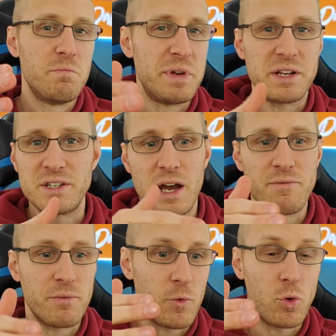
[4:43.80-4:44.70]
big
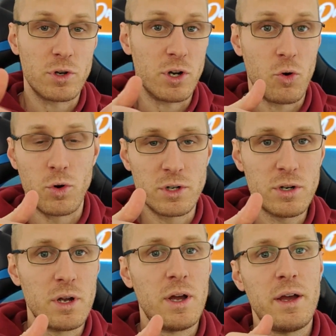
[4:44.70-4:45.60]
time from quarter to
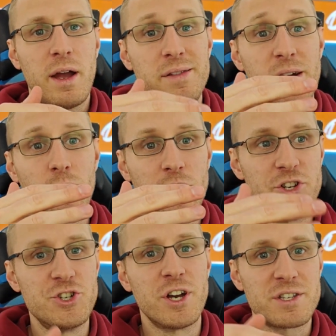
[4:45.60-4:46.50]
quarter, and that we're
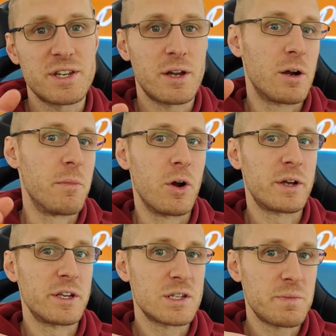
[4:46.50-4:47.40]
adjusting our
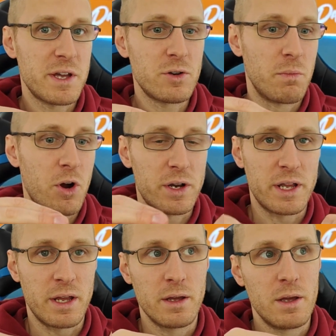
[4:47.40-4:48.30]
marketing spend or
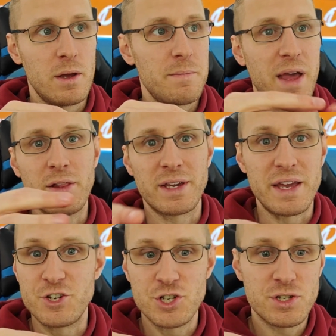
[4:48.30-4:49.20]
marketing
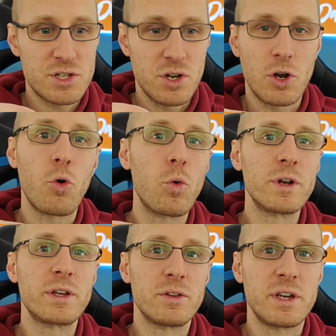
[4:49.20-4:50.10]
allocations
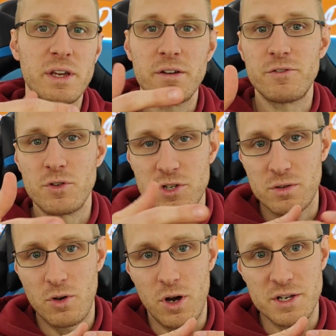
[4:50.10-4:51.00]
accordingly if those
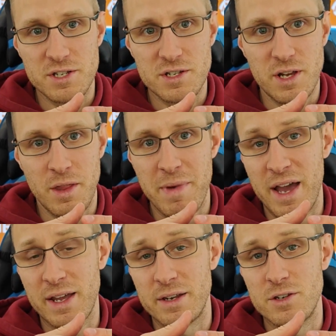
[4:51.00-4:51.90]
costs on the
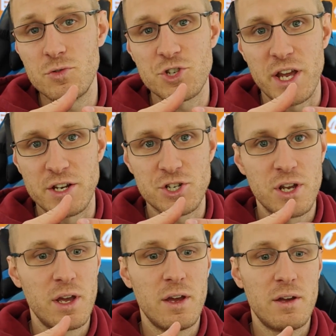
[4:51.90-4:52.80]
back end do
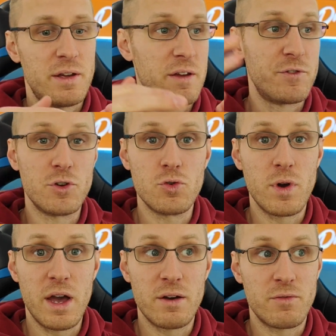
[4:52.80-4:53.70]
change. If
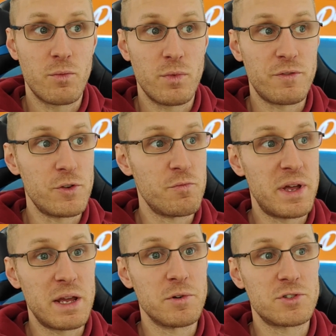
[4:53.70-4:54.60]
you've
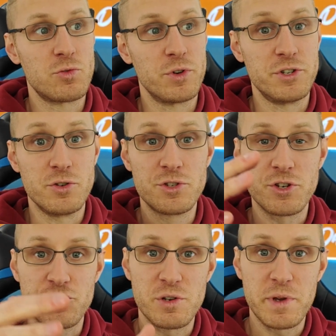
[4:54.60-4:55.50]
been able to
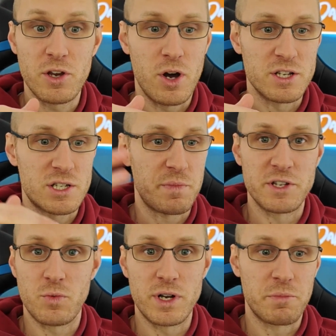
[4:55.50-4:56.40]
reduce your shipping costs
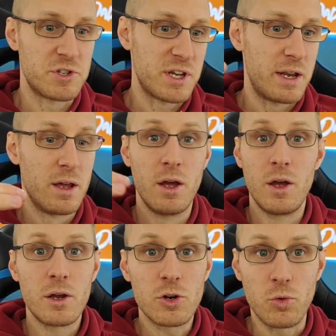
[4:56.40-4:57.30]
by 20%,
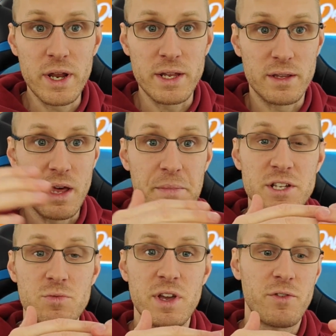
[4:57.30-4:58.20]
Great. That
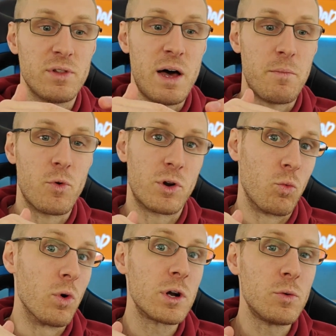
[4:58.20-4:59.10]
means we have a lot more to
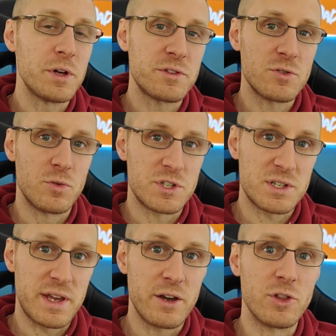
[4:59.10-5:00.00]
work with to
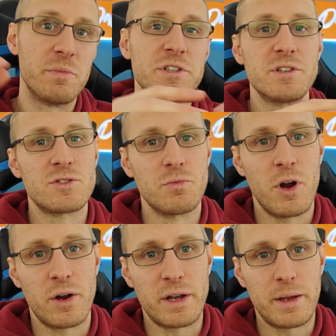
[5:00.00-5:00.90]
scale the business through
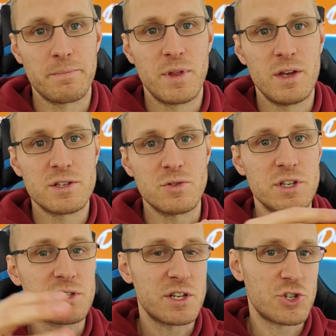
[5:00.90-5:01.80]
marketing. So
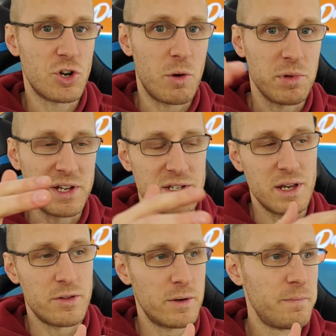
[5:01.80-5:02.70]
these things should all play
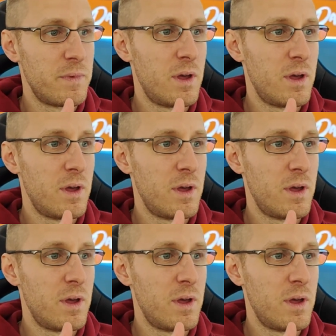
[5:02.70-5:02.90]
together.